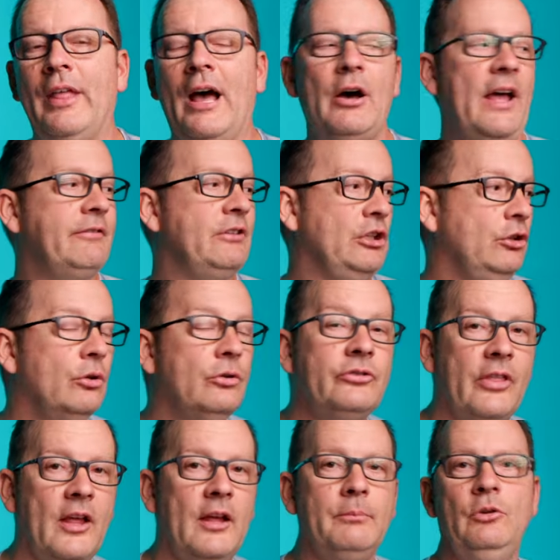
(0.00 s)
without having used
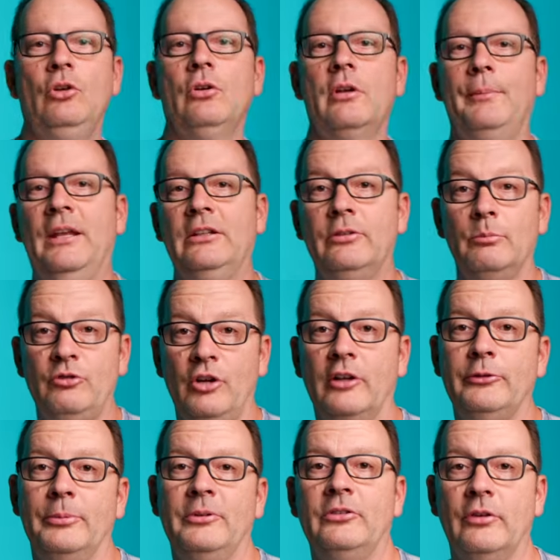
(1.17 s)
them, you can make some
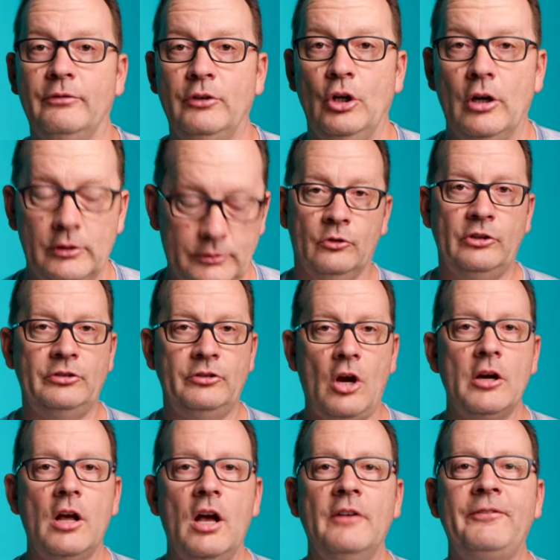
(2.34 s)
judgments of your own. To
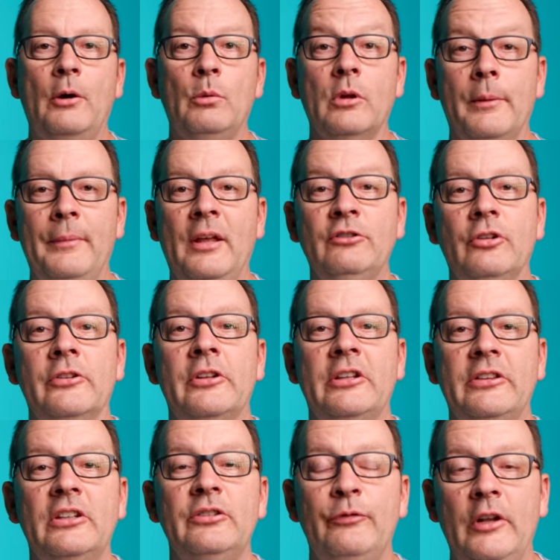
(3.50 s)
start off, I wanna mention that
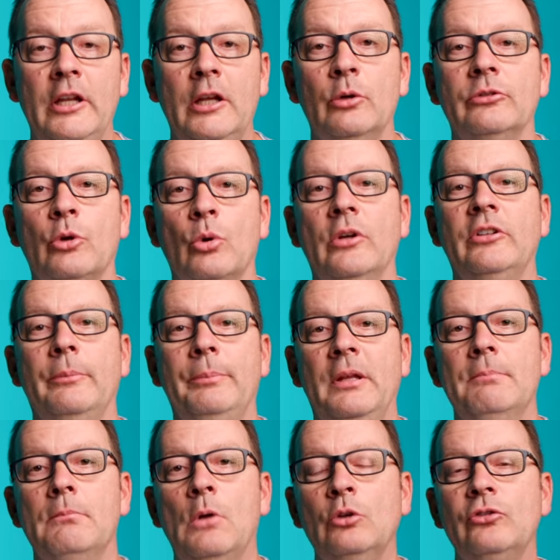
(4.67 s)
this video is going to be
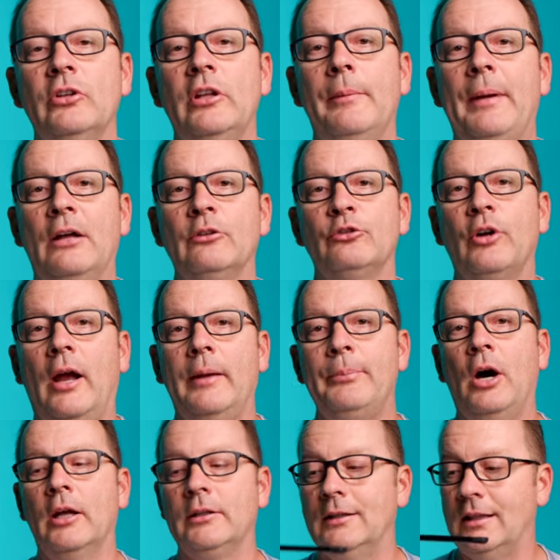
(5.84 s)
mostly about
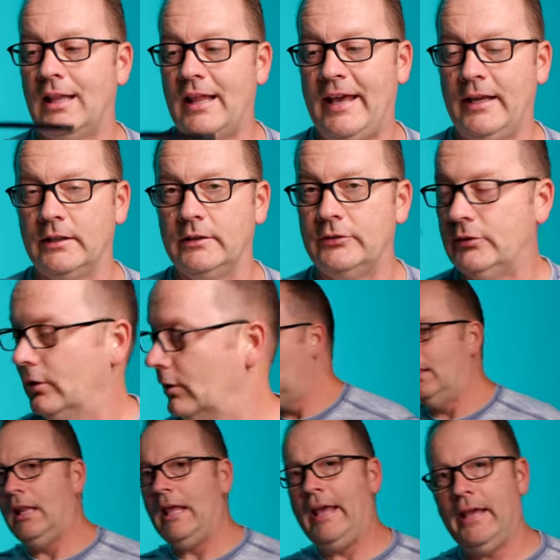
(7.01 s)
tripod legs.
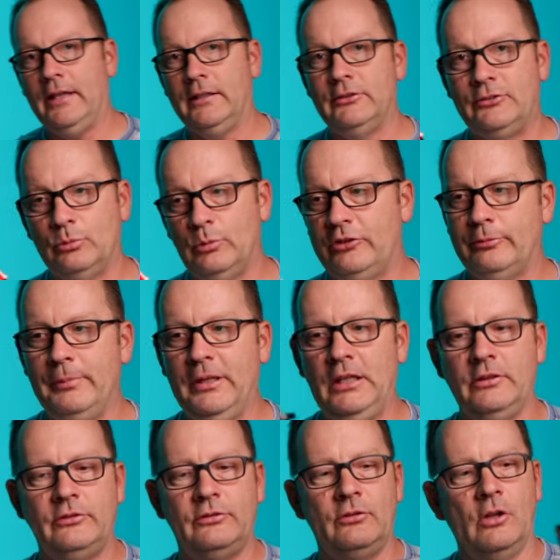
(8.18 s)
Legs, which
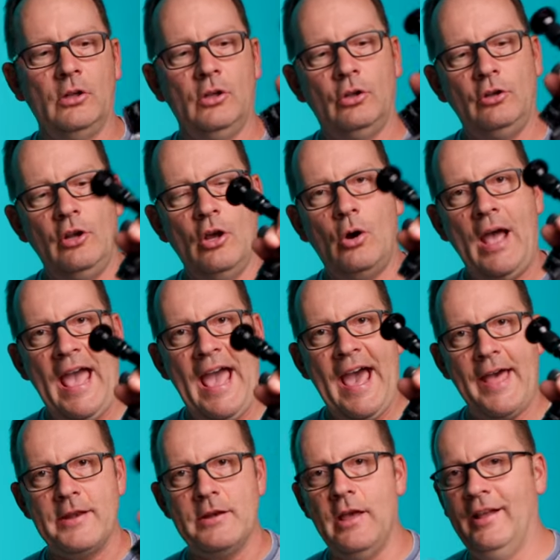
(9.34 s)
means no hat.